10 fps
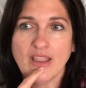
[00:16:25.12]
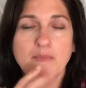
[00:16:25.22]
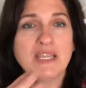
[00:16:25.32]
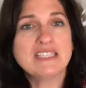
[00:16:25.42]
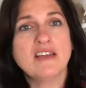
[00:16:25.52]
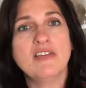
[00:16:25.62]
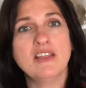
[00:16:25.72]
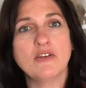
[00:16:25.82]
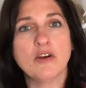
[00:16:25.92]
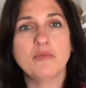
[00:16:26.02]
because I
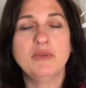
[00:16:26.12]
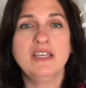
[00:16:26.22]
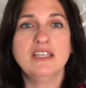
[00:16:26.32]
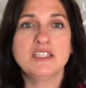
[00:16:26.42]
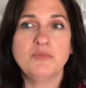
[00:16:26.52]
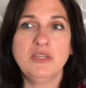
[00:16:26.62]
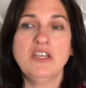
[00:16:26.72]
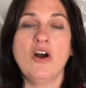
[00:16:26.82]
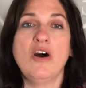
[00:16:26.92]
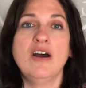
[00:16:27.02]
think there are beings
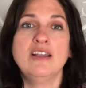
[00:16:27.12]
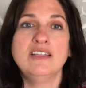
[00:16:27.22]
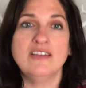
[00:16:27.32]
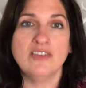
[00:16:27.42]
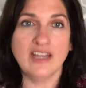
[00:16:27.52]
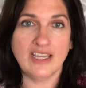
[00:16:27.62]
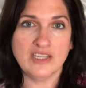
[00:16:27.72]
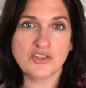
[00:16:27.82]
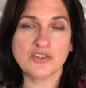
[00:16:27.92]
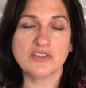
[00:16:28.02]
beyond even
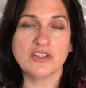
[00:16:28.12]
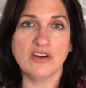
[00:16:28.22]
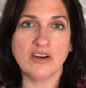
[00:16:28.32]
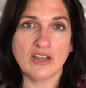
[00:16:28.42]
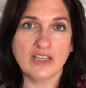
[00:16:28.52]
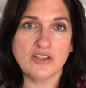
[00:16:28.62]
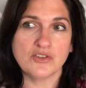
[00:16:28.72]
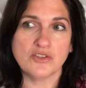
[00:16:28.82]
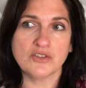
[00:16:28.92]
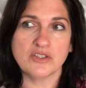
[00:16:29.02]
angels and
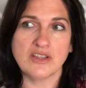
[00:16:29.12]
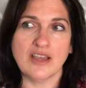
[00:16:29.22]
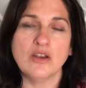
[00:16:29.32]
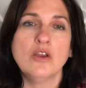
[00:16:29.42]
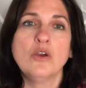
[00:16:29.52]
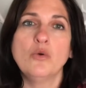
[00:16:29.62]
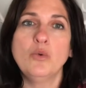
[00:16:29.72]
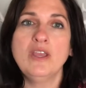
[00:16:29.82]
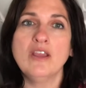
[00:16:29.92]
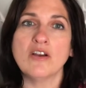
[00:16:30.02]
archangels that
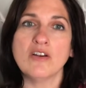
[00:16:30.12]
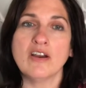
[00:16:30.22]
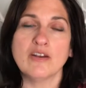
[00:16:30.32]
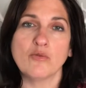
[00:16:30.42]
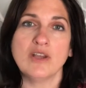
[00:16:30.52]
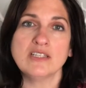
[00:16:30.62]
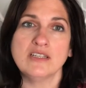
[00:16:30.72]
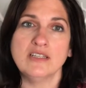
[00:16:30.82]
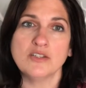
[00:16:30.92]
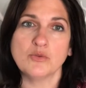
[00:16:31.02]
we are not in
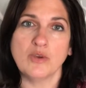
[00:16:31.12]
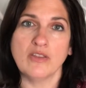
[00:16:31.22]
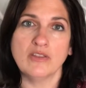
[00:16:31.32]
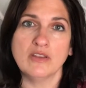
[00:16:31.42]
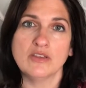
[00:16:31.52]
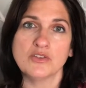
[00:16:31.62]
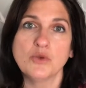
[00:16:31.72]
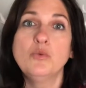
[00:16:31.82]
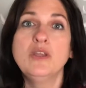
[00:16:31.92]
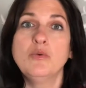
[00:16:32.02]
resonance with. So
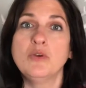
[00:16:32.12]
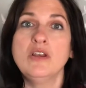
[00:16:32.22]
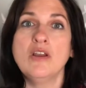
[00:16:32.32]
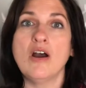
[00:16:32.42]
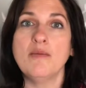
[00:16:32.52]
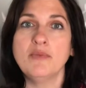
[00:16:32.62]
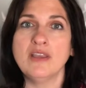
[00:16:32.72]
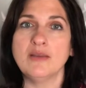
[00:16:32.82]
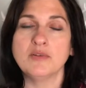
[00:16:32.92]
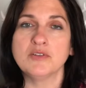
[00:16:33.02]
we would not
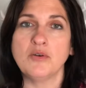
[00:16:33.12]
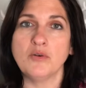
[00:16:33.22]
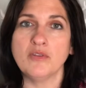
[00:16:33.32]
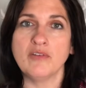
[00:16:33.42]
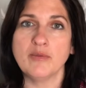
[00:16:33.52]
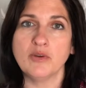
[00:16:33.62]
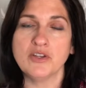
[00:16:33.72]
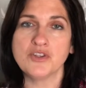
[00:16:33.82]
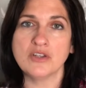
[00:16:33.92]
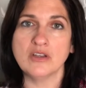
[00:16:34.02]
be able to hold the
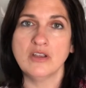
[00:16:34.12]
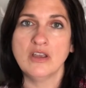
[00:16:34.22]
vibration.